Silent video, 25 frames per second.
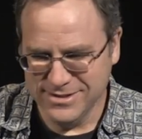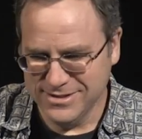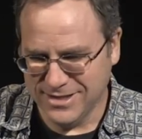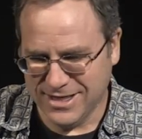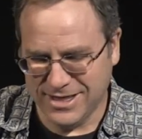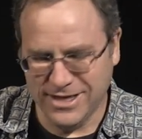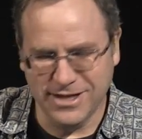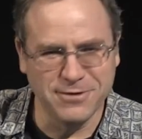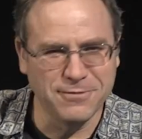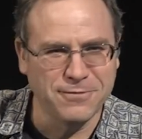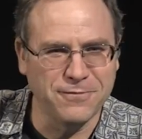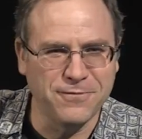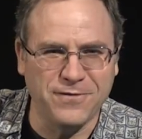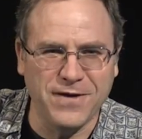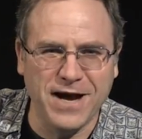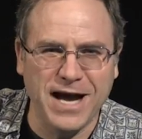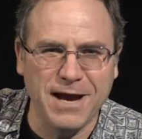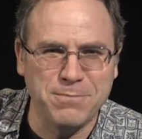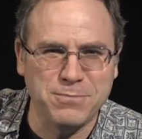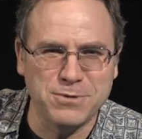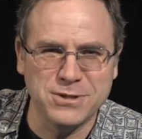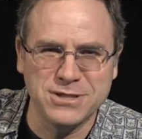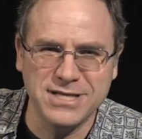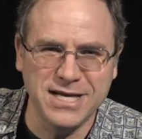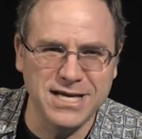another
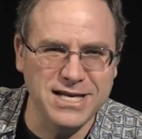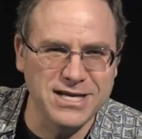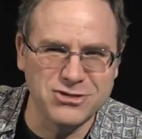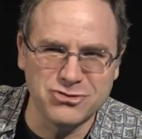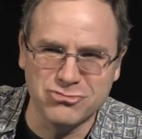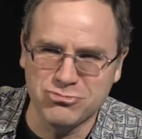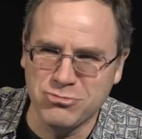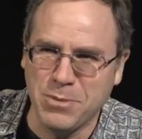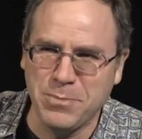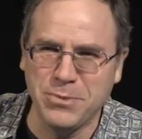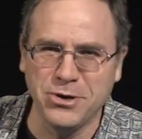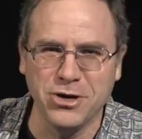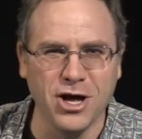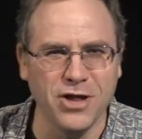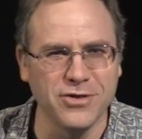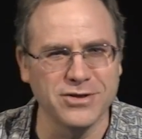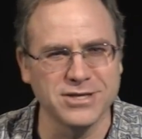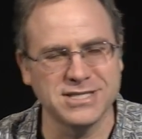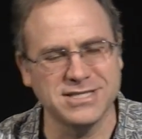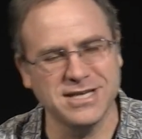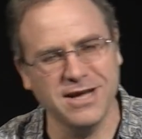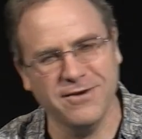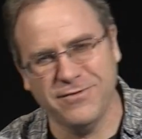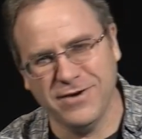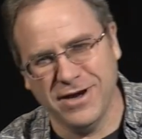5% is remembering all the
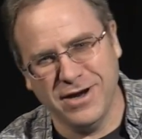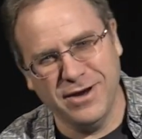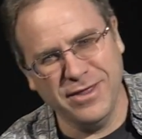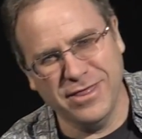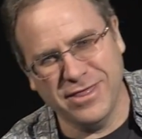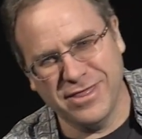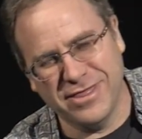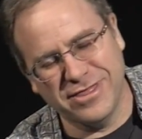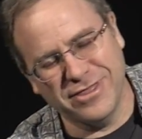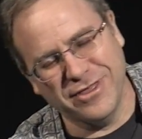stuff I